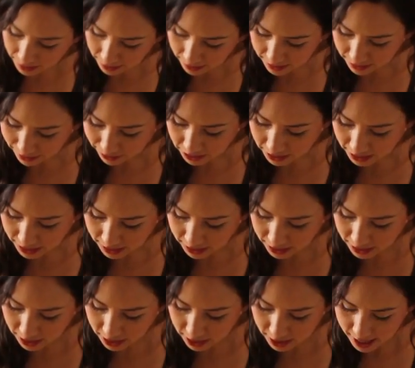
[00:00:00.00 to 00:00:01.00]
Let's have a
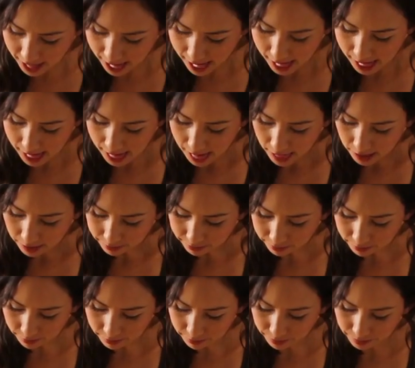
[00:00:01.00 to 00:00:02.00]
taste.
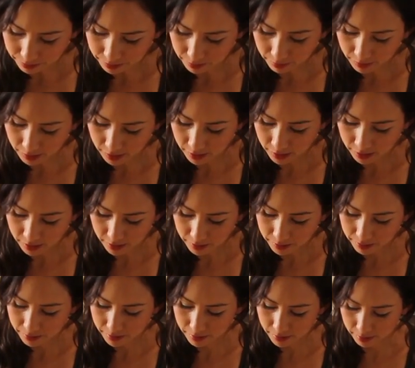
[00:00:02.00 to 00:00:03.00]

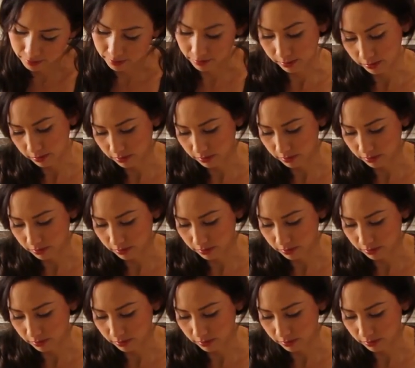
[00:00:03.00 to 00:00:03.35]
Mm.